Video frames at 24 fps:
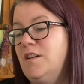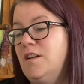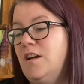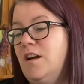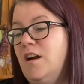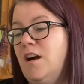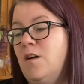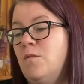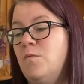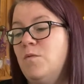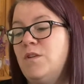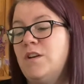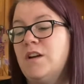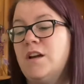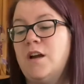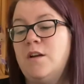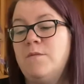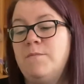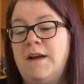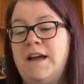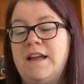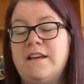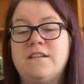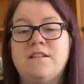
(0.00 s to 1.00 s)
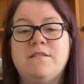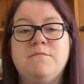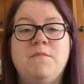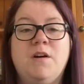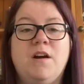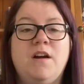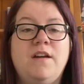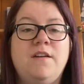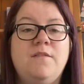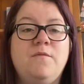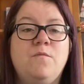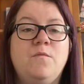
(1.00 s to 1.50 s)
I want to go back to
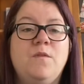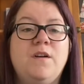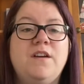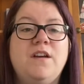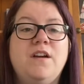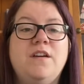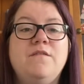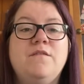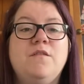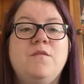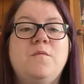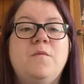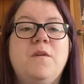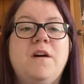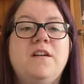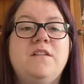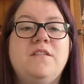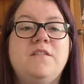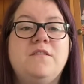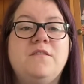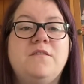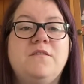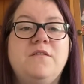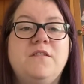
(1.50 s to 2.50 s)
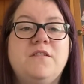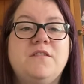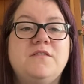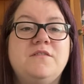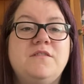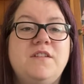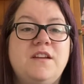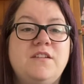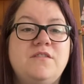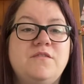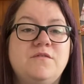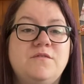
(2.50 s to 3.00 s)
my 1/1 cross
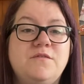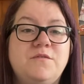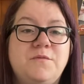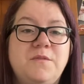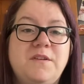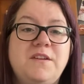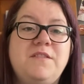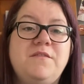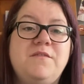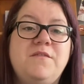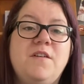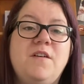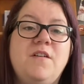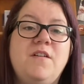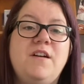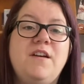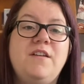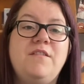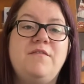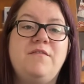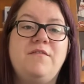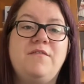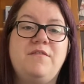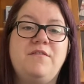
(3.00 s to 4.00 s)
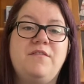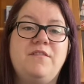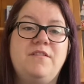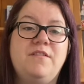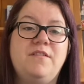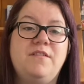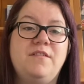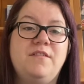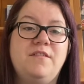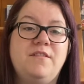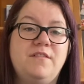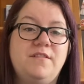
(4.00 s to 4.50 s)
stitch on 25
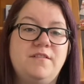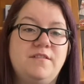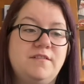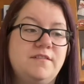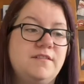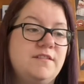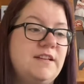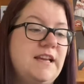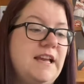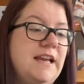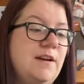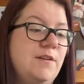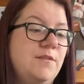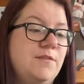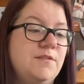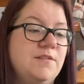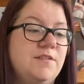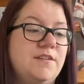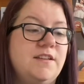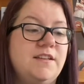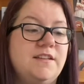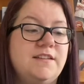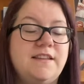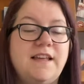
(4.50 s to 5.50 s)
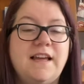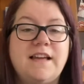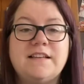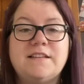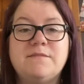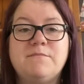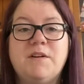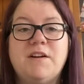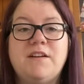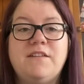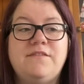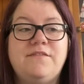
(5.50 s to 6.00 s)
count, because that's
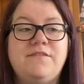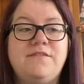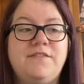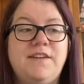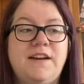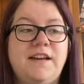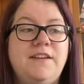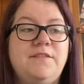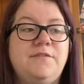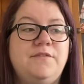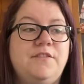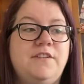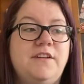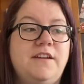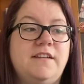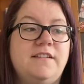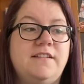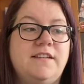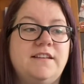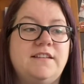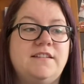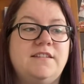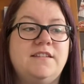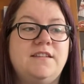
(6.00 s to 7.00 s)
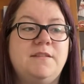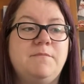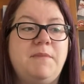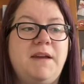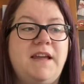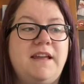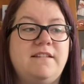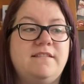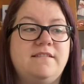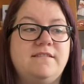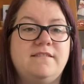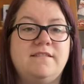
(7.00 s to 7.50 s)
my favourite. That's the
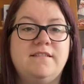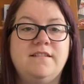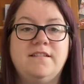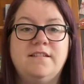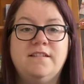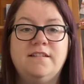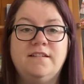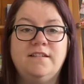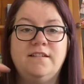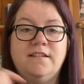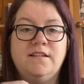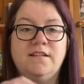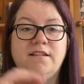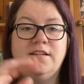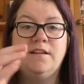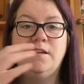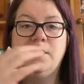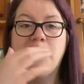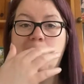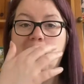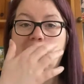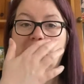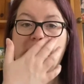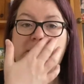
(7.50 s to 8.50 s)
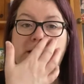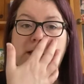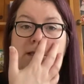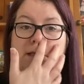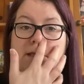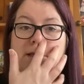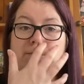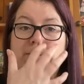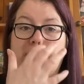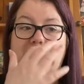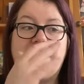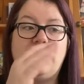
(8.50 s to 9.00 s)
best. That's
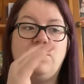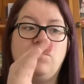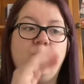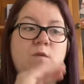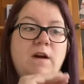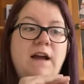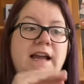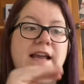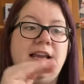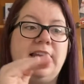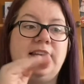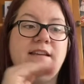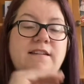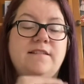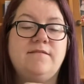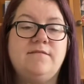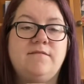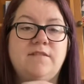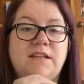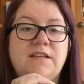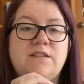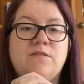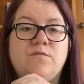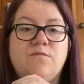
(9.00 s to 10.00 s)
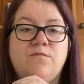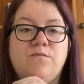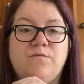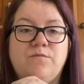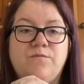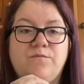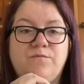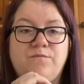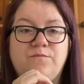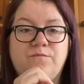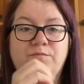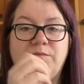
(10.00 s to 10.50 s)
the best way. That's
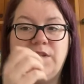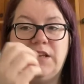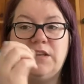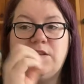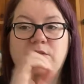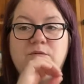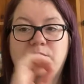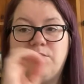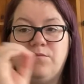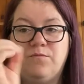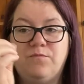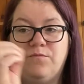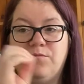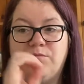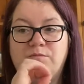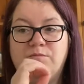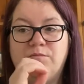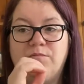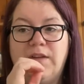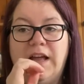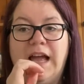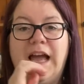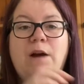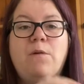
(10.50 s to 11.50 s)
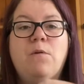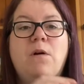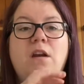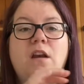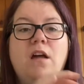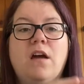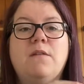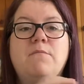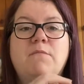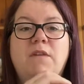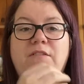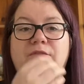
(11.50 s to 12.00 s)
how I
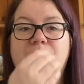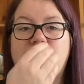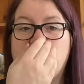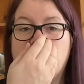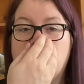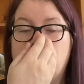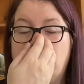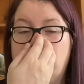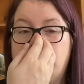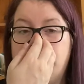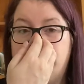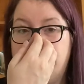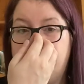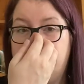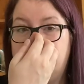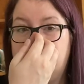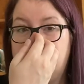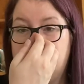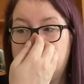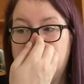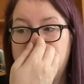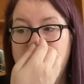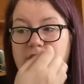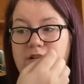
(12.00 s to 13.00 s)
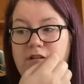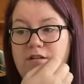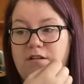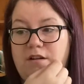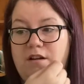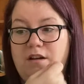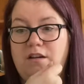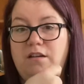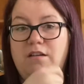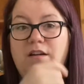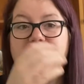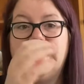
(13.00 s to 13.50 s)
like my full coverage.
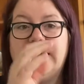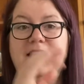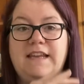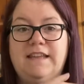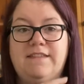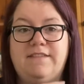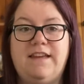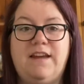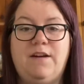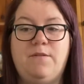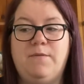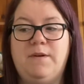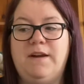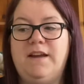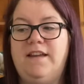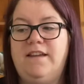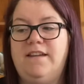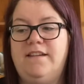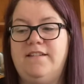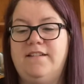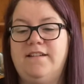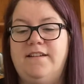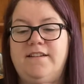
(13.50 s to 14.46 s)
I like it that way.